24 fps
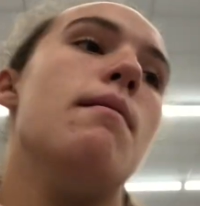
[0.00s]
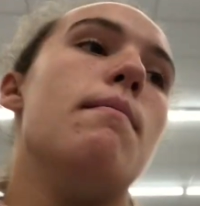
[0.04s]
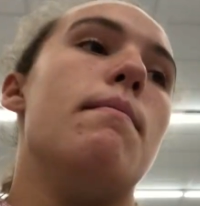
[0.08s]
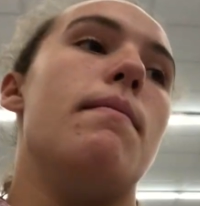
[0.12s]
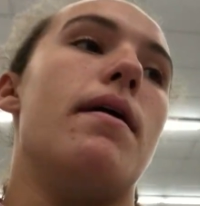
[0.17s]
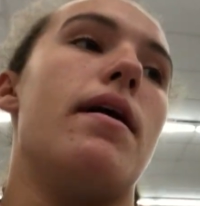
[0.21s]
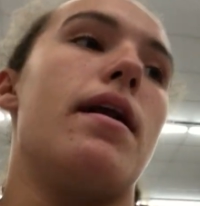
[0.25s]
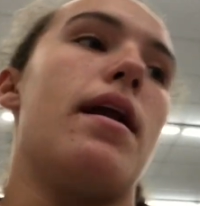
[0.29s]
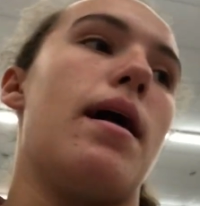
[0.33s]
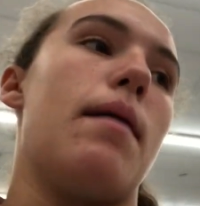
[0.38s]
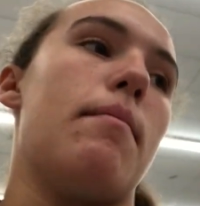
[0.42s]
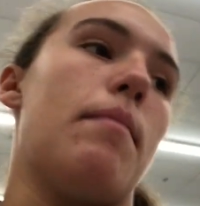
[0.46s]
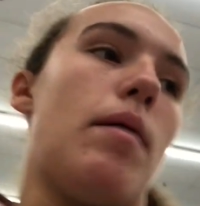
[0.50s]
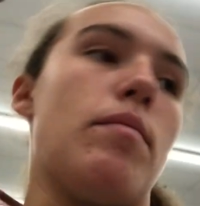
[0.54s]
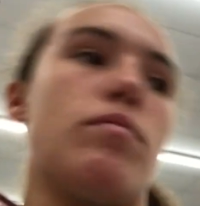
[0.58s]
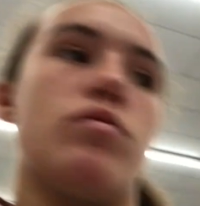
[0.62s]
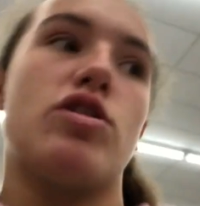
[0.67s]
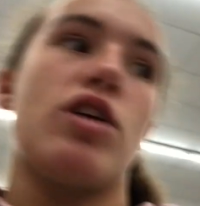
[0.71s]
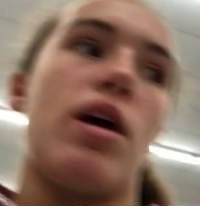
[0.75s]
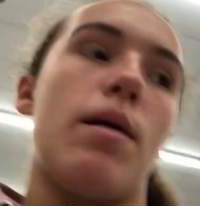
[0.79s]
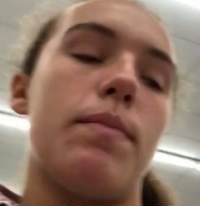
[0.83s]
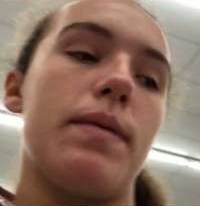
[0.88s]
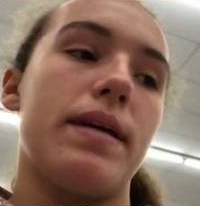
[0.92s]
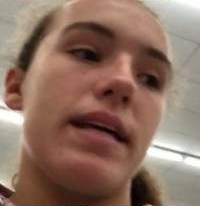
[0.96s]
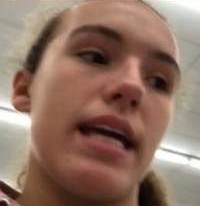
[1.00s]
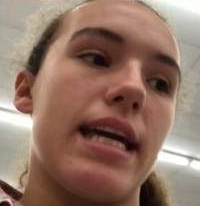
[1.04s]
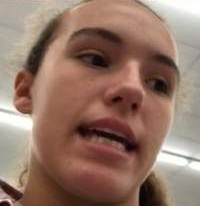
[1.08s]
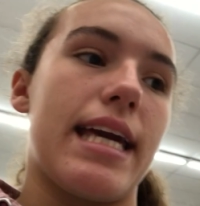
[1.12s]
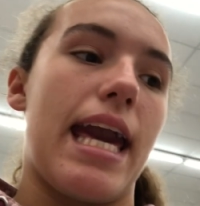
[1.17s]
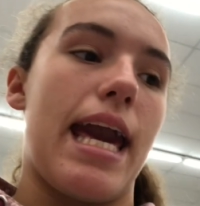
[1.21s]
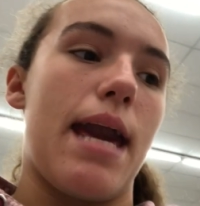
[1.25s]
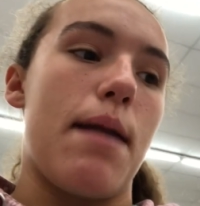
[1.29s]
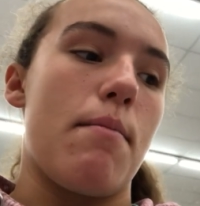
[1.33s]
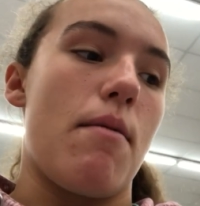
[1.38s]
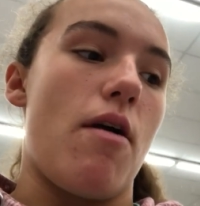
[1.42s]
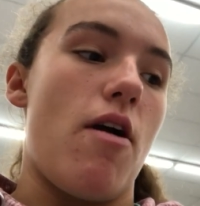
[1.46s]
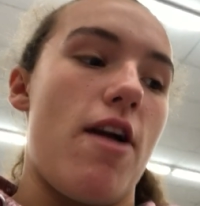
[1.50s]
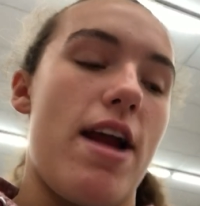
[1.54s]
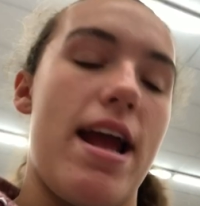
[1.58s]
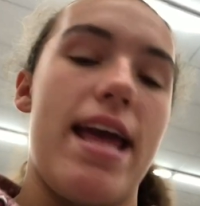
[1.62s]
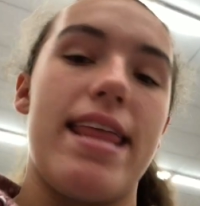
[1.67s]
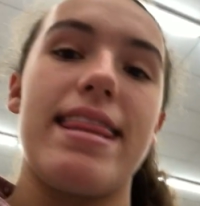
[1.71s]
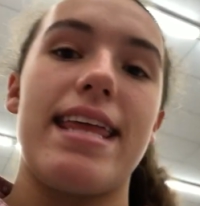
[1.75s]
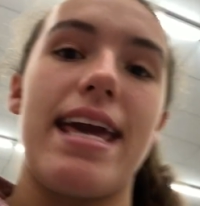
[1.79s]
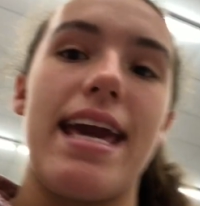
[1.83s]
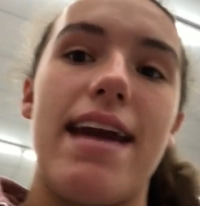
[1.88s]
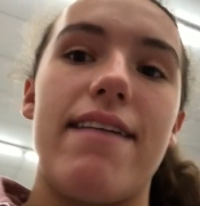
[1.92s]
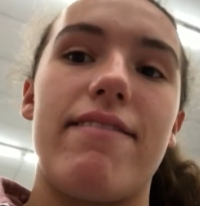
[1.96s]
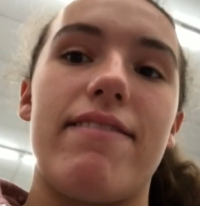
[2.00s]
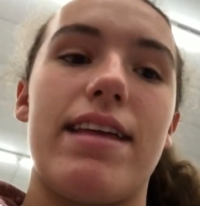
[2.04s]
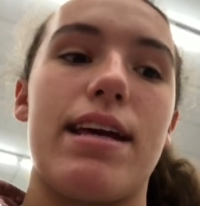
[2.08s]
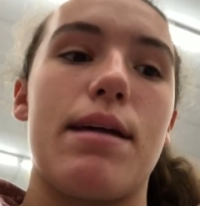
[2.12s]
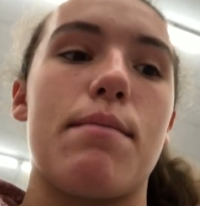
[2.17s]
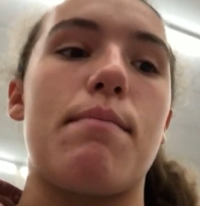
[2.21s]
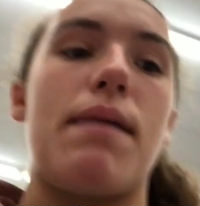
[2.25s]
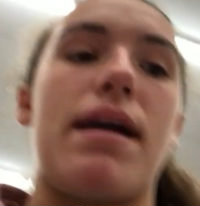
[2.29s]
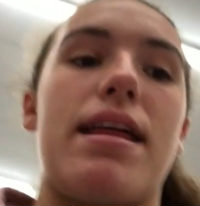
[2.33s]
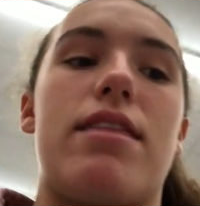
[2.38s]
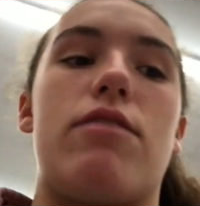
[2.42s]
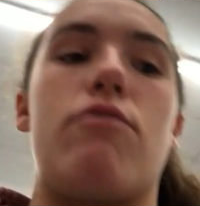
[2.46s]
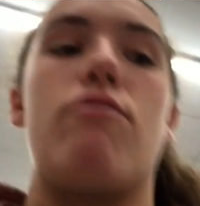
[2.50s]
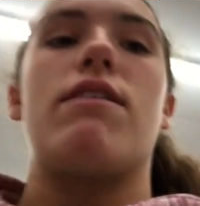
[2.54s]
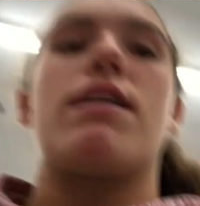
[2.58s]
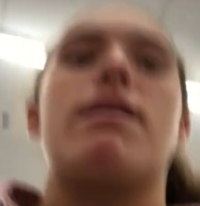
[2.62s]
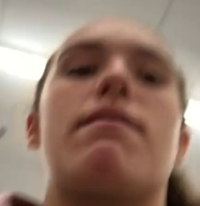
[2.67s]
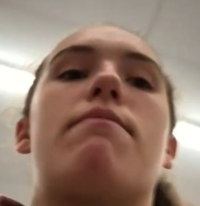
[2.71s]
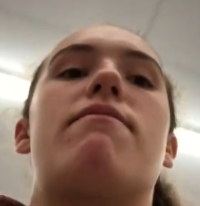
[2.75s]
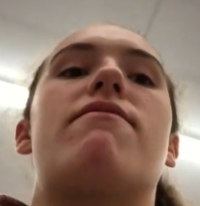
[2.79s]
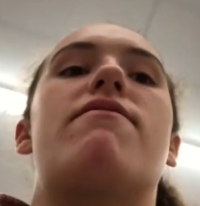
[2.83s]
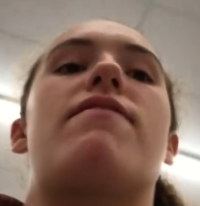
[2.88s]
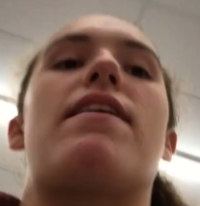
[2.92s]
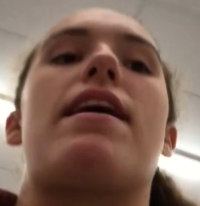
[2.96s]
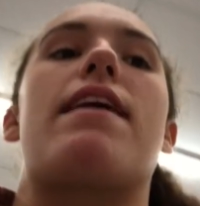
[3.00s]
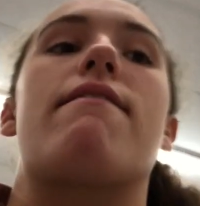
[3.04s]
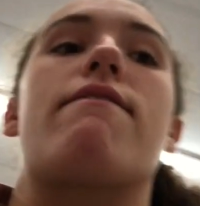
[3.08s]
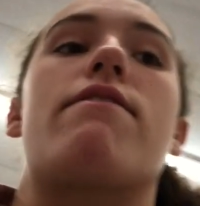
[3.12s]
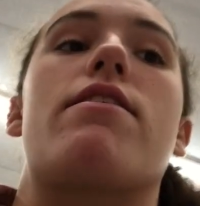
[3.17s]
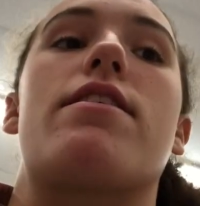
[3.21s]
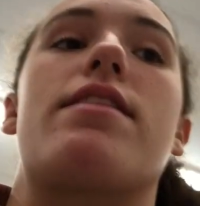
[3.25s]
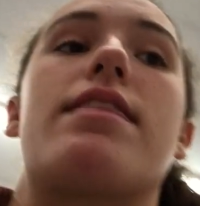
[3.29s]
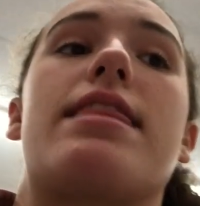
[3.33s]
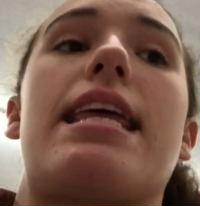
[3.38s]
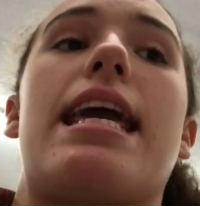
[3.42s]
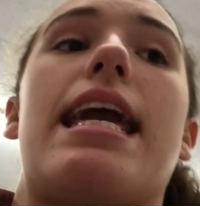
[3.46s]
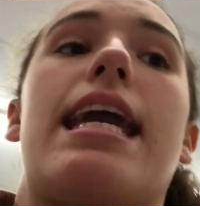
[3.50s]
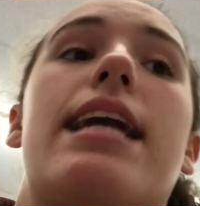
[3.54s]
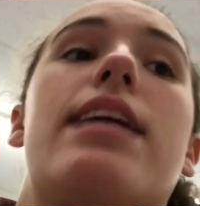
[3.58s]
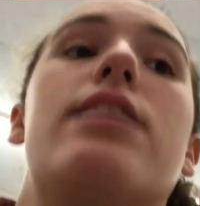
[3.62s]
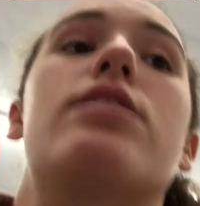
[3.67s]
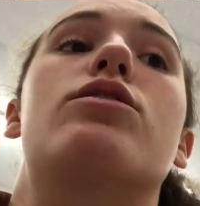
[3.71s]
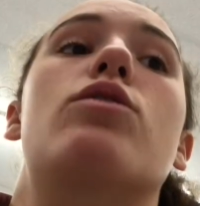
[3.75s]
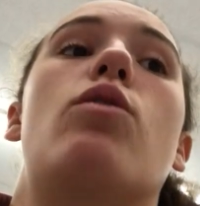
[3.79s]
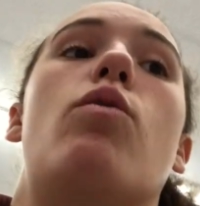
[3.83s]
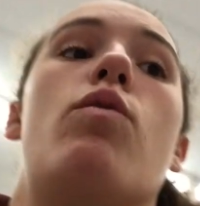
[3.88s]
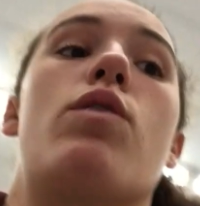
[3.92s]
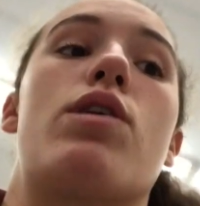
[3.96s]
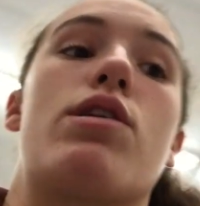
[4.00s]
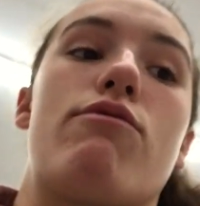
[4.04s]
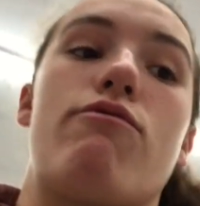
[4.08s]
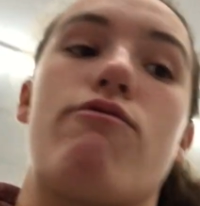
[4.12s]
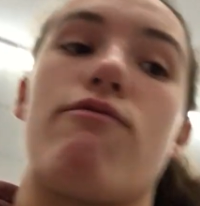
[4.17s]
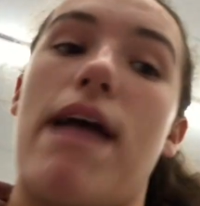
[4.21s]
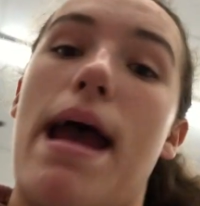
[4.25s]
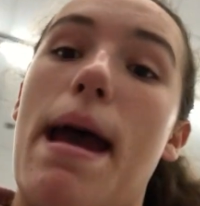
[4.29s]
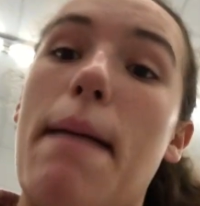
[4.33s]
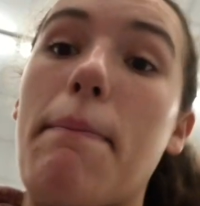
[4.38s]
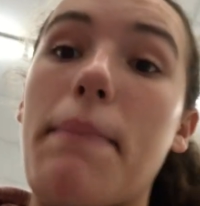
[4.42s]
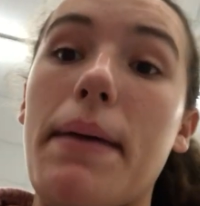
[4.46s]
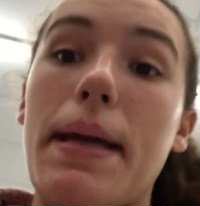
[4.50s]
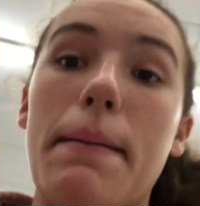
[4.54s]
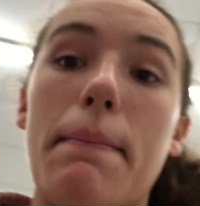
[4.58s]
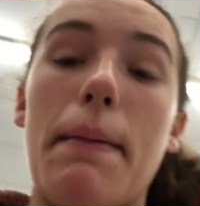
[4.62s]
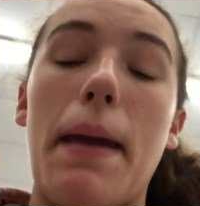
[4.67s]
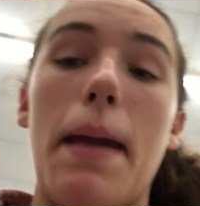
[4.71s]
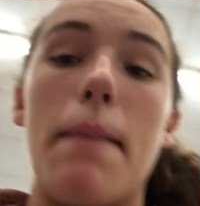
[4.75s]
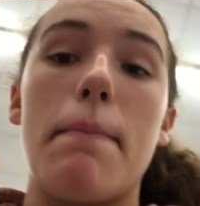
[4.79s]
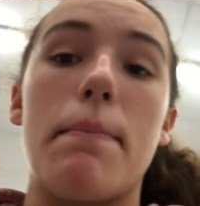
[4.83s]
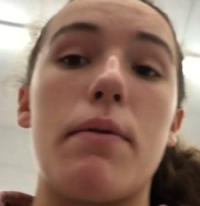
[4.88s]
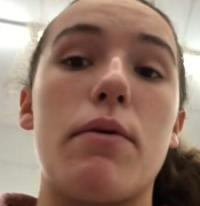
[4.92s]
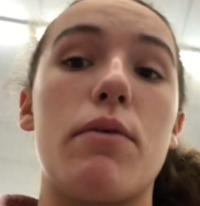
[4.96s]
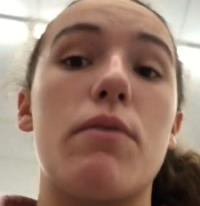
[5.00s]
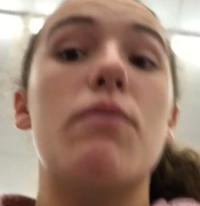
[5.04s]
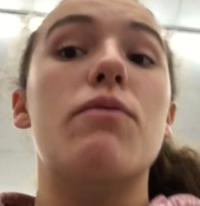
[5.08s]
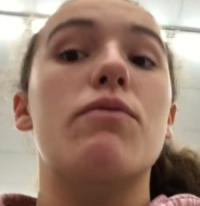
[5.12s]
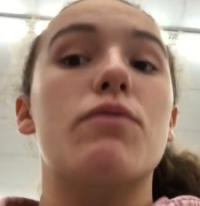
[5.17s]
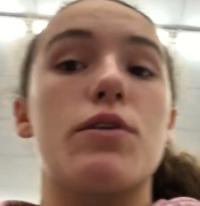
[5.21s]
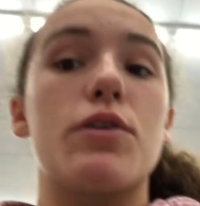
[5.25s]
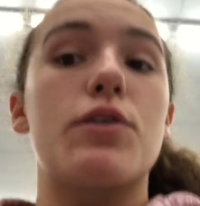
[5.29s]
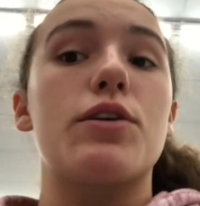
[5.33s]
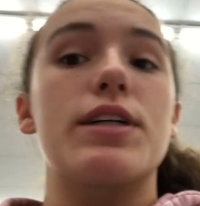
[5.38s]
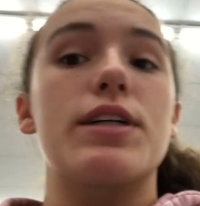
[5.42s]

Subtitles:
But I'm shopping at Kmart, and they have like my 3 favorite things on wrapping paper for